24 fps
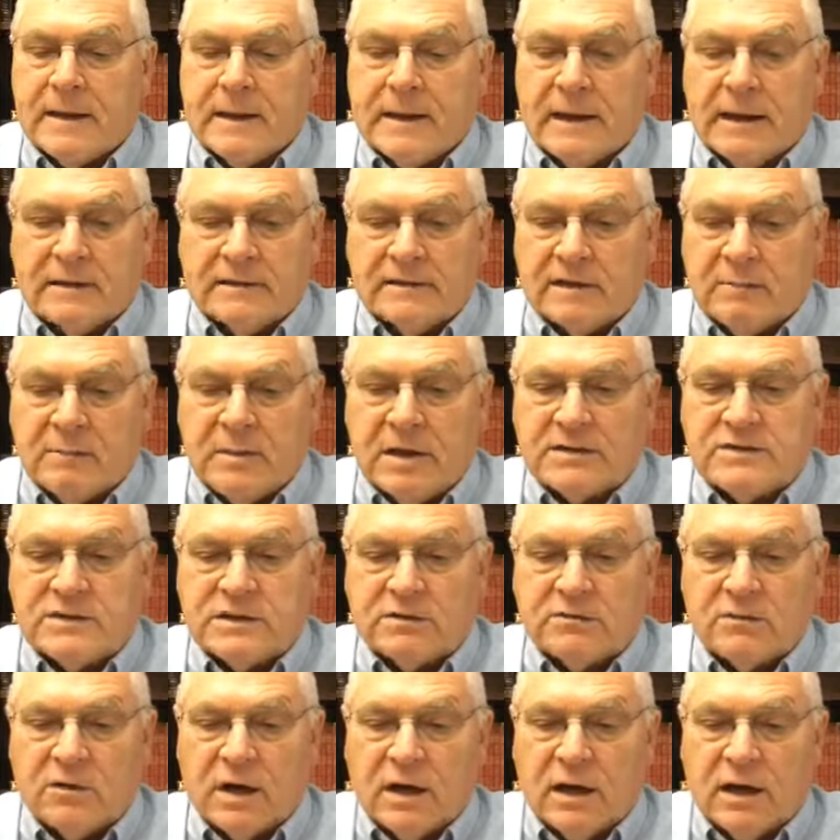As I
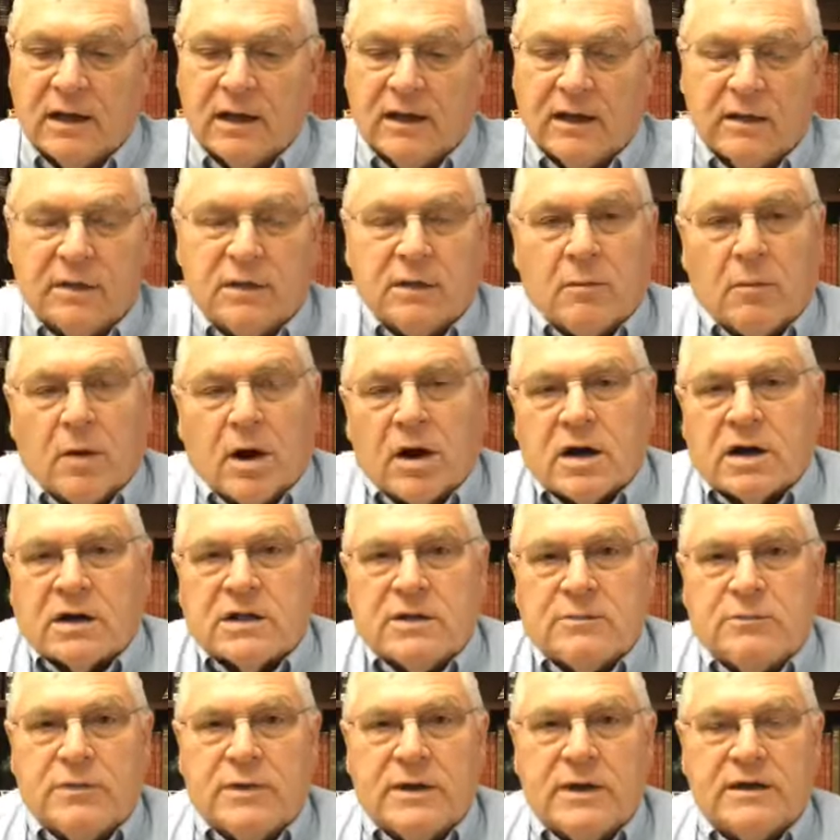mentioned, the mark of
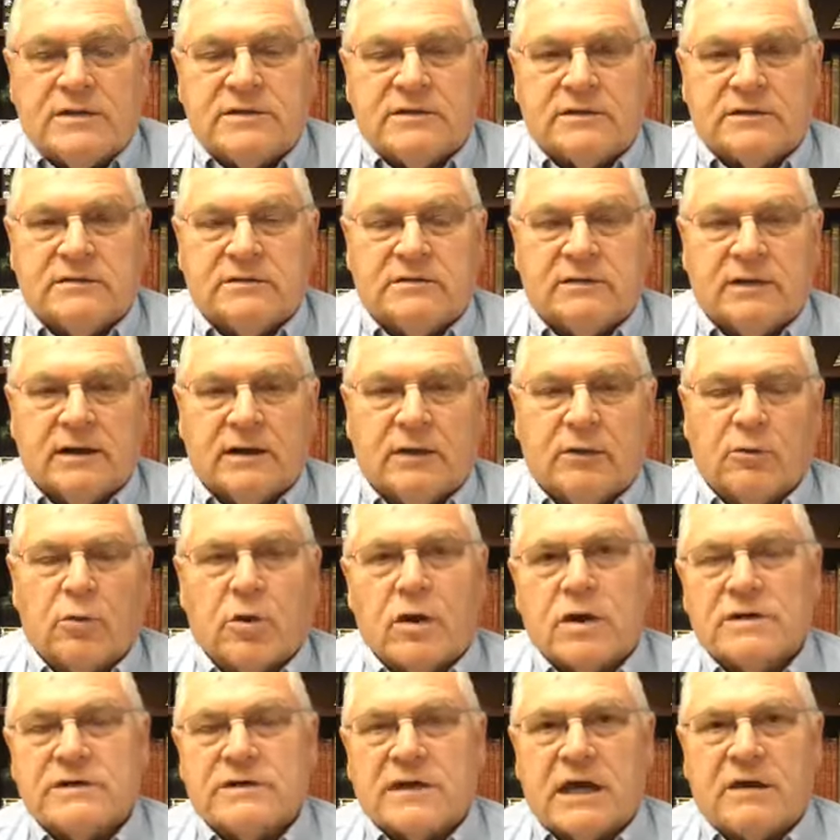the beast,
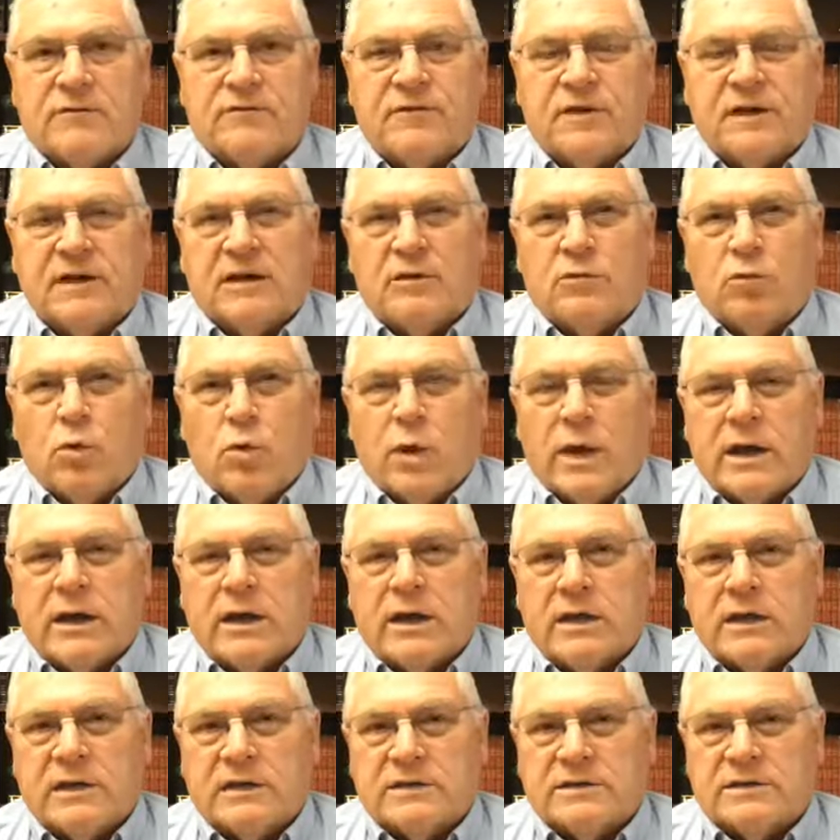where does that fit in?
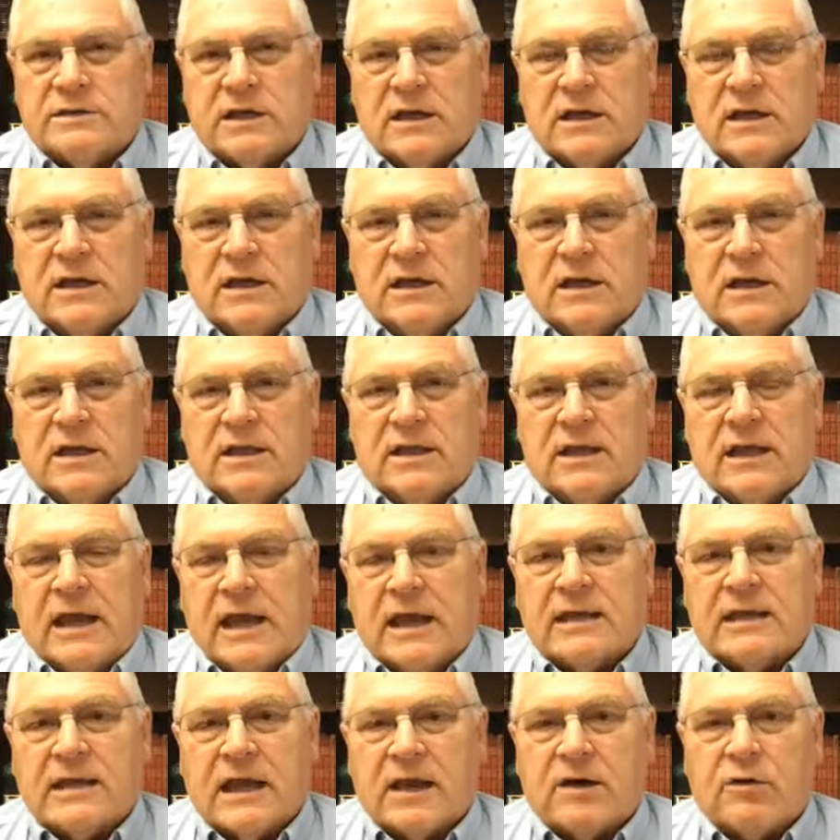When does the
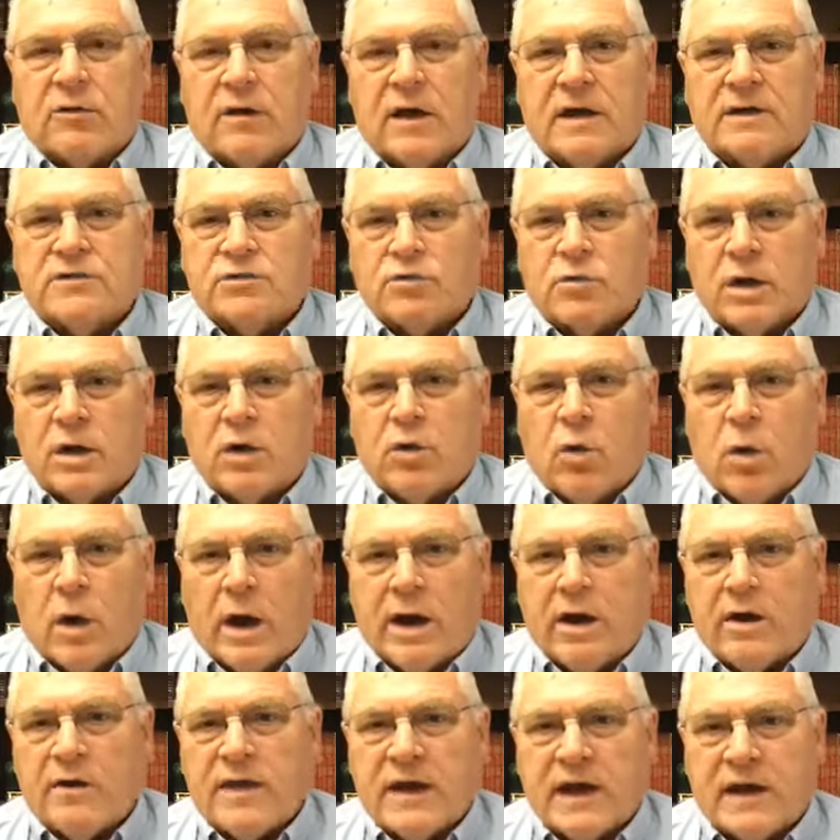Antichrist
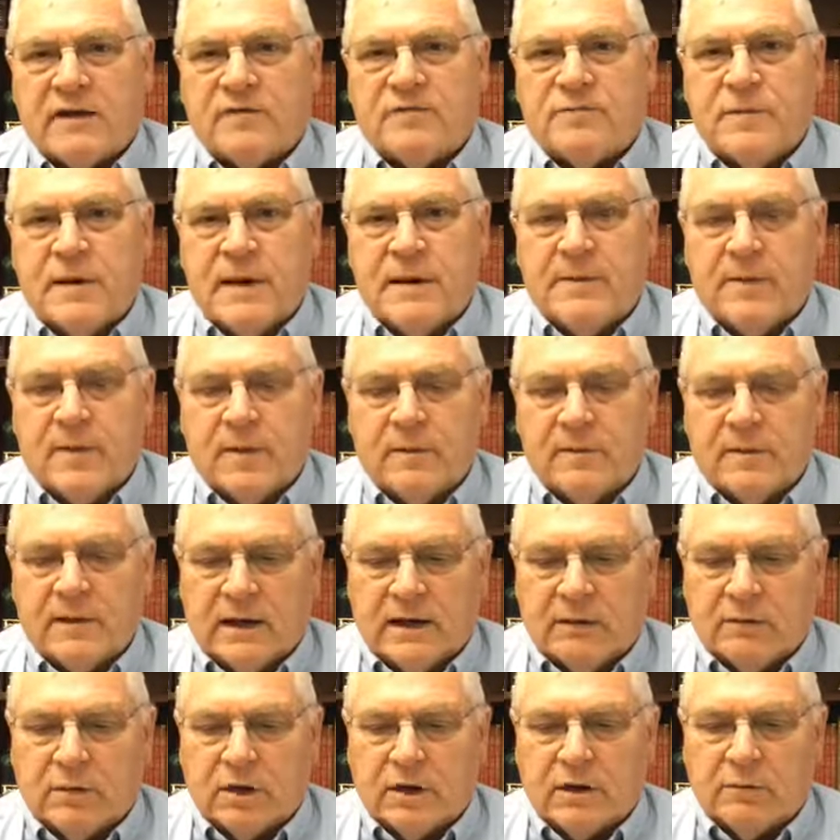require that of people?
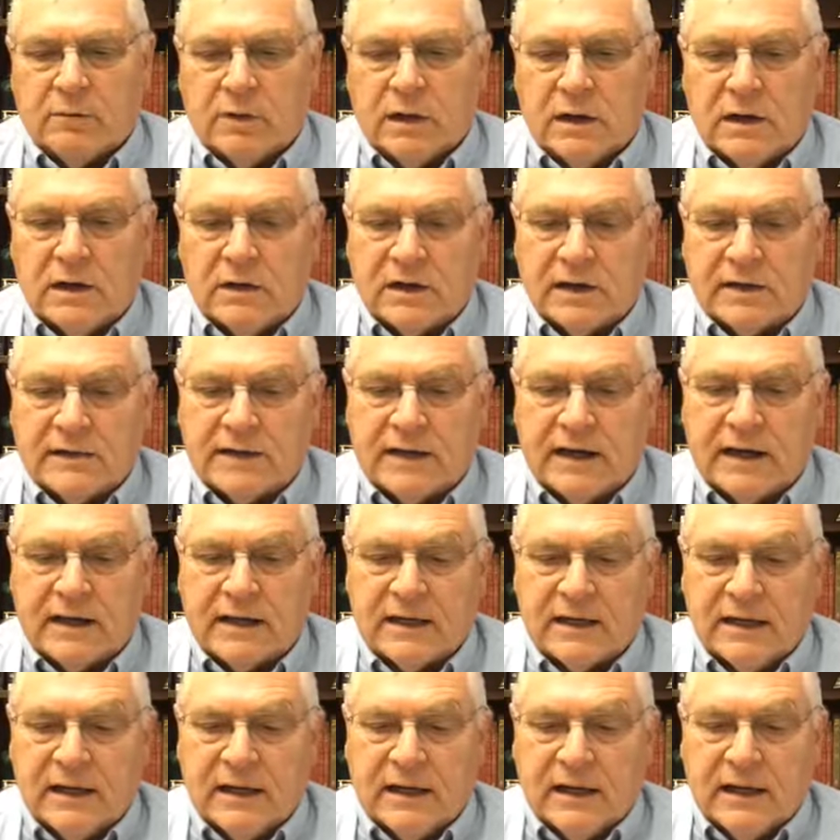We're going to want to look at
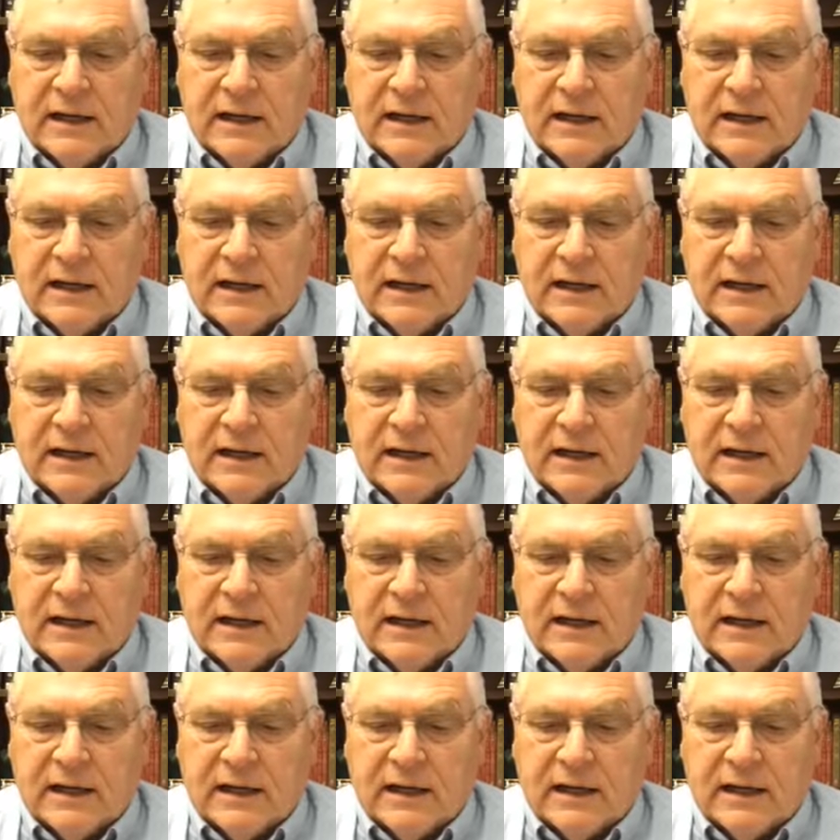that.